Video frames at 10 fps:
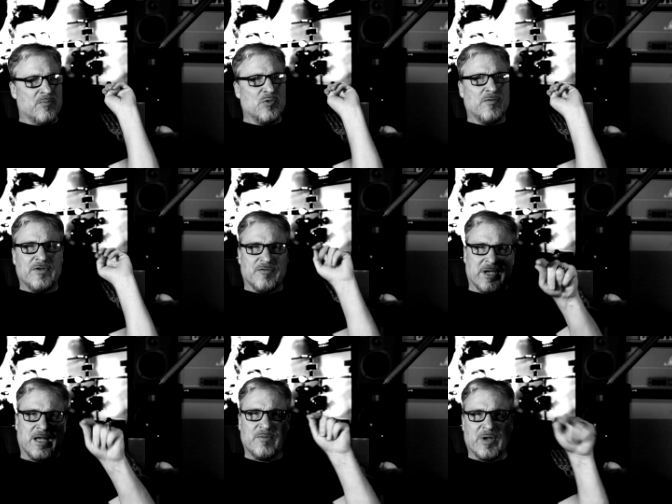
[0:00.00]
the movie you
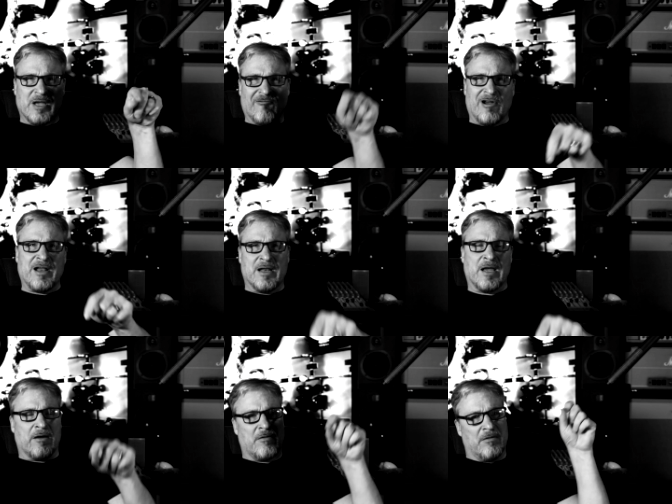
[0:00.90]
can make right
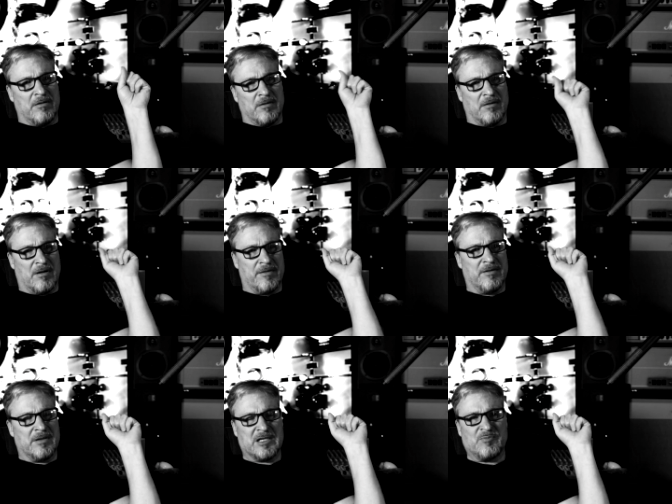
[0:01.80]
now. I
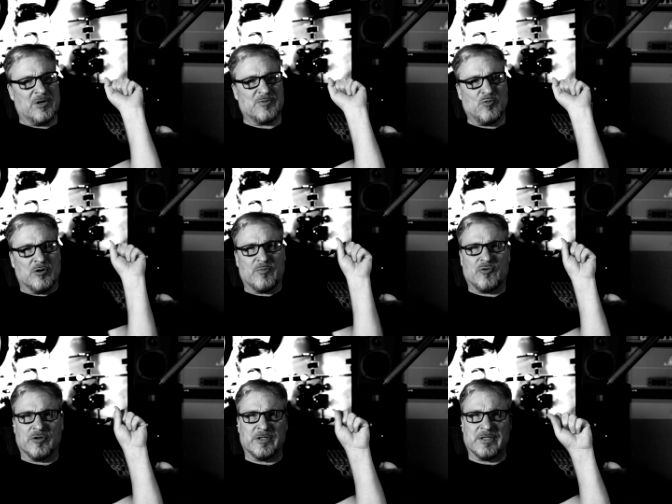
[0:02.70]
think that's much more
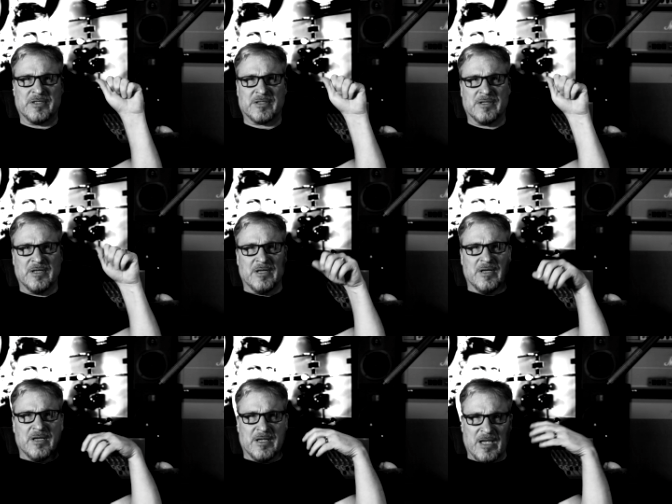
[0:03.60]
important is
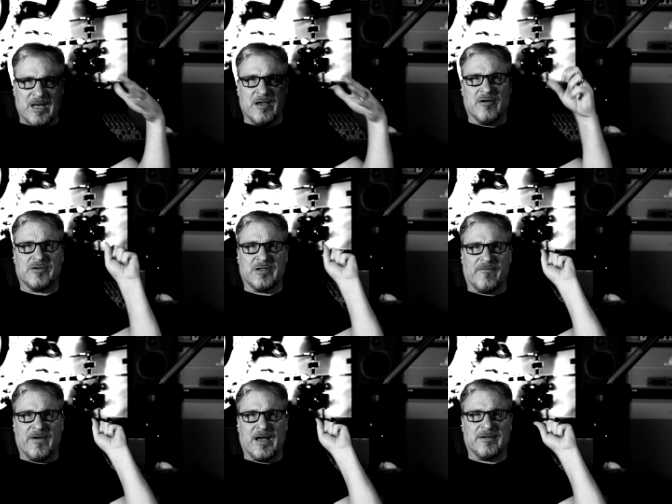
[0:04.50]
getting your
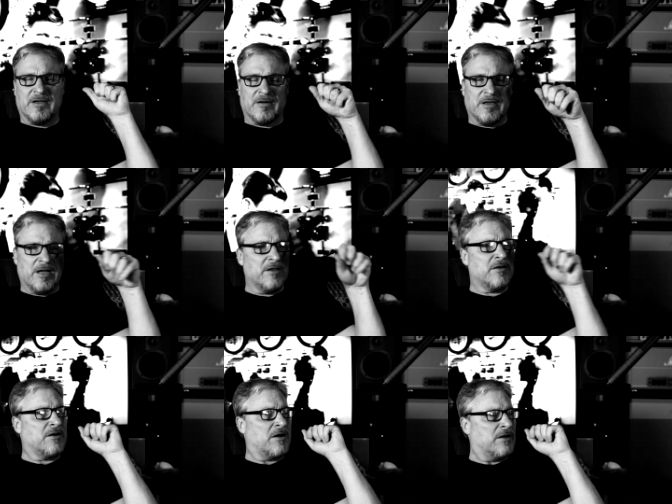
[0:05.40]
stuff out there, getting
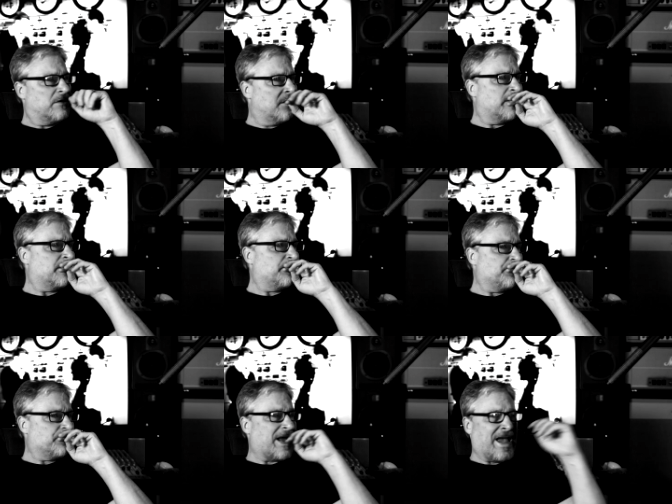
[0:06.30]
the content
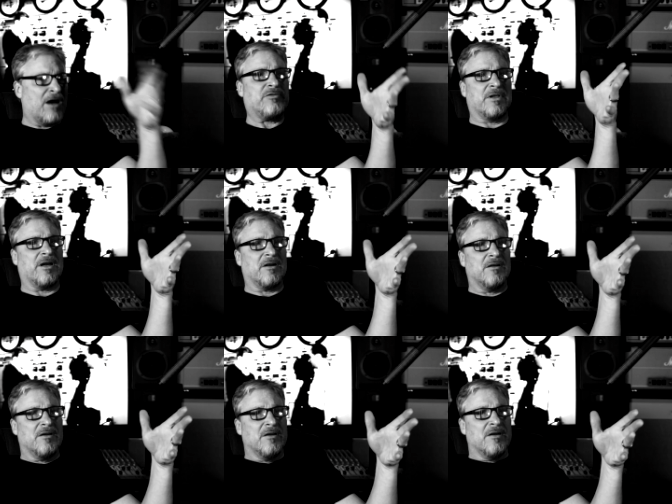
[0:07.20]
out there.
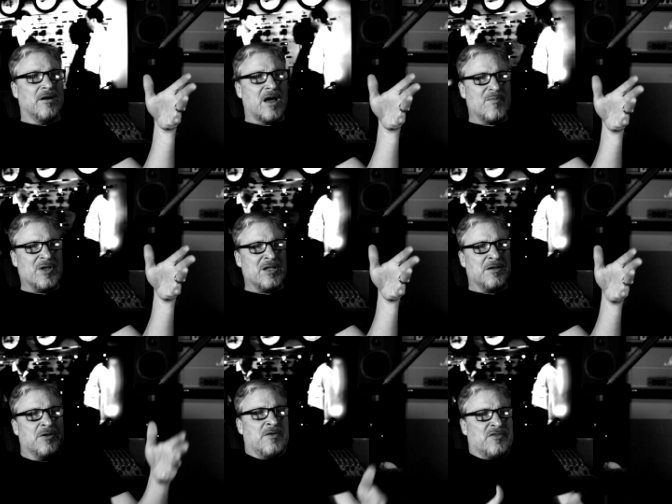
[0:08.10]
I
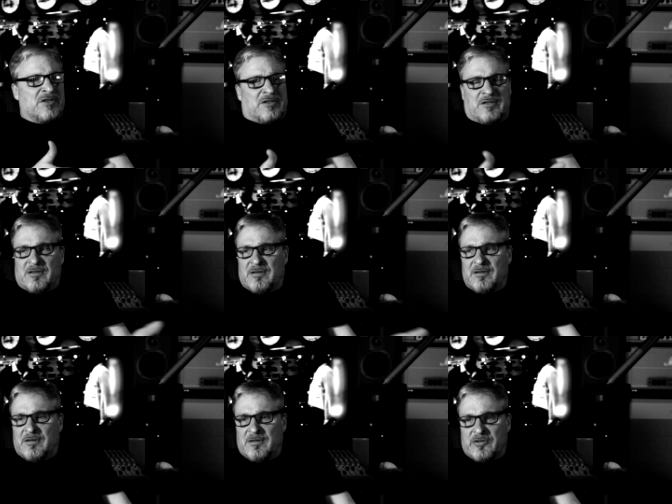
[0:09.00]
mean, it's just
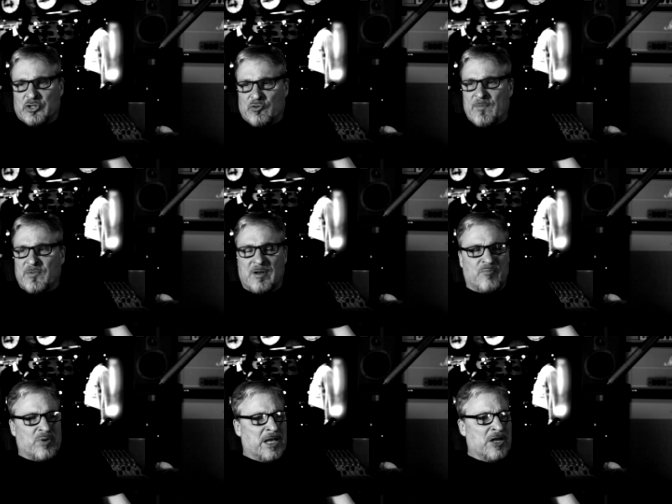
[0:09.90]
a script on a
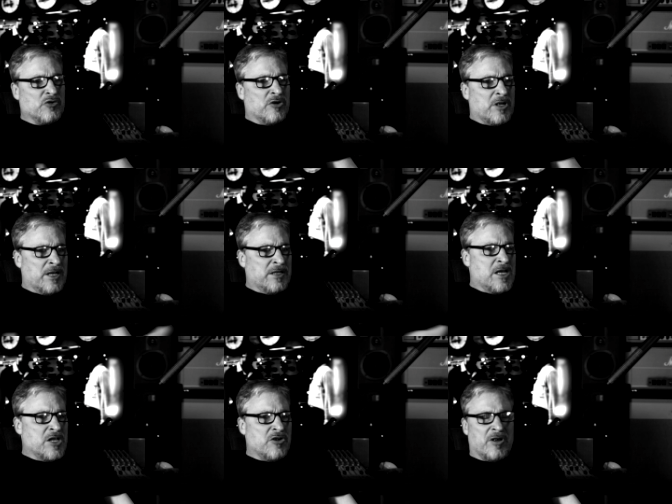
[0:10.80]
page or an
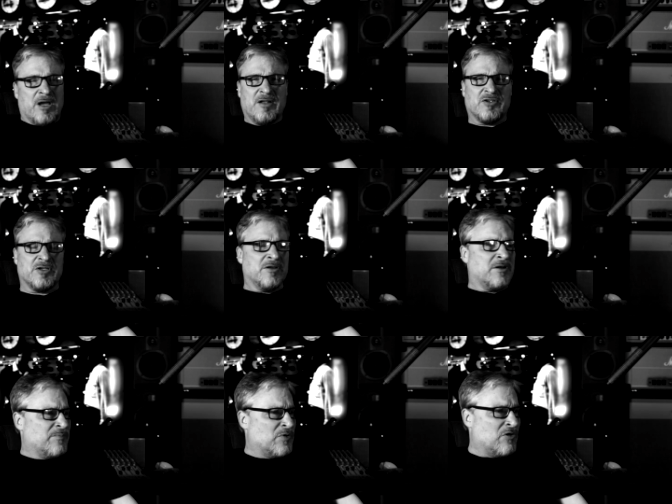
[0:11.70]
idea in your head sitting
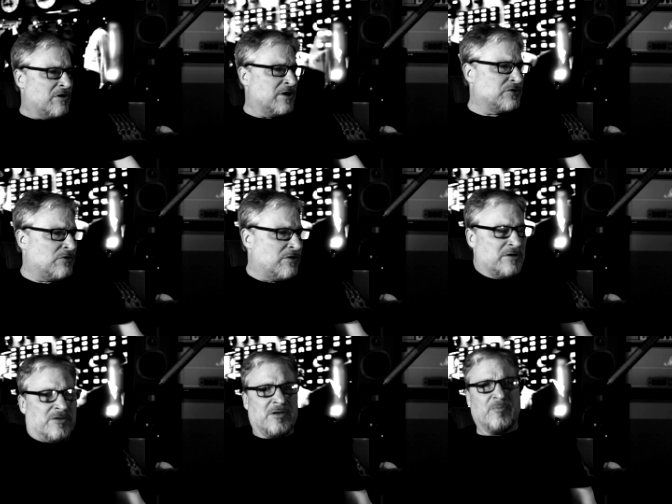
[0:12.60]
on a bar
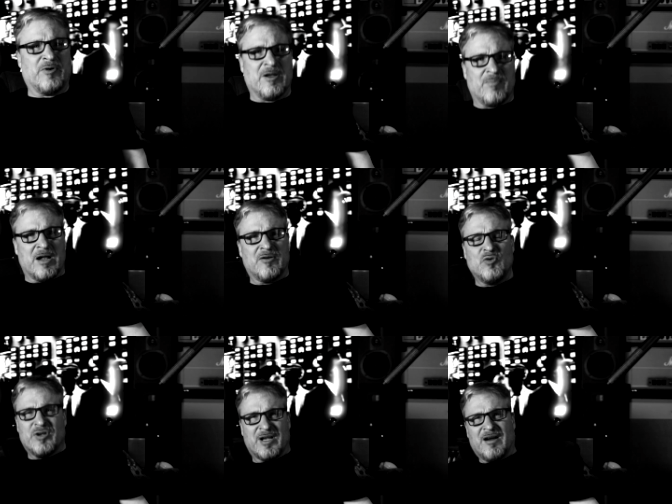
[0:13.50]
talking to somebody about it.
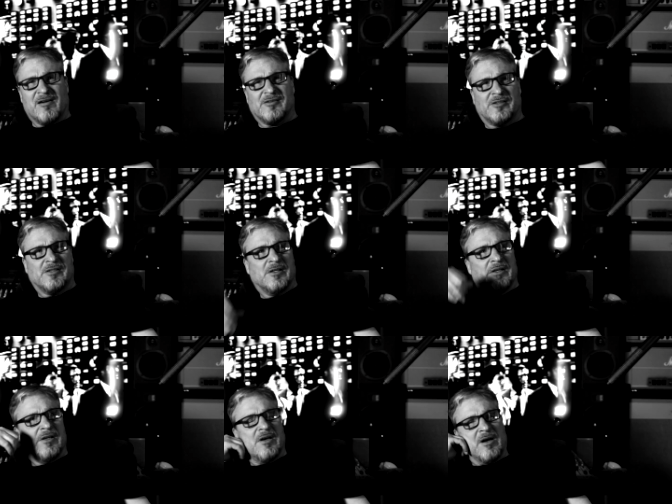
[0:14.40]
Who cares?
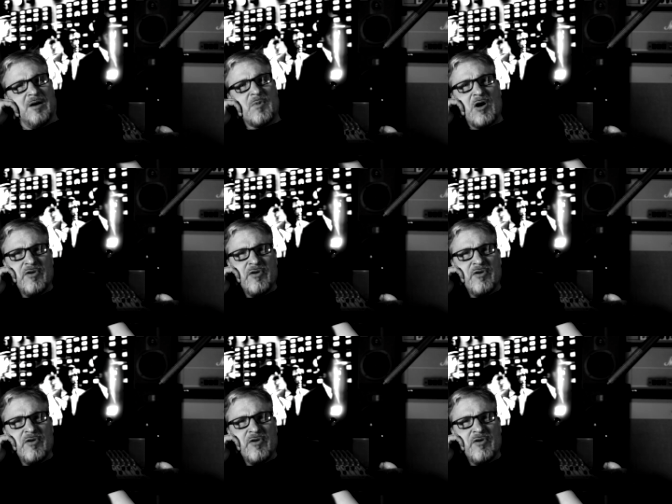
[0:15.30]
I have